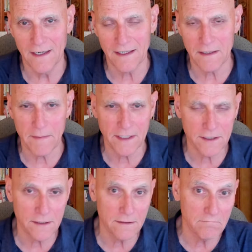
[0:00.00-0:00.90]
I'm going to
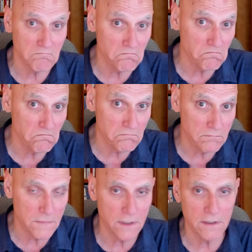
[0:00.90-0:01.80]
mention
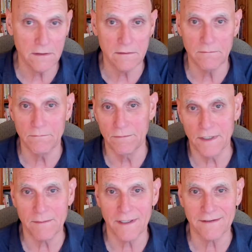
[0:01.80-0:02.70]
a
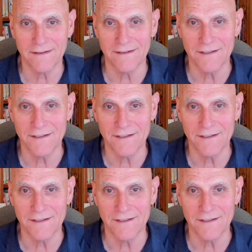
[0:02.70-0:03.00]
bit about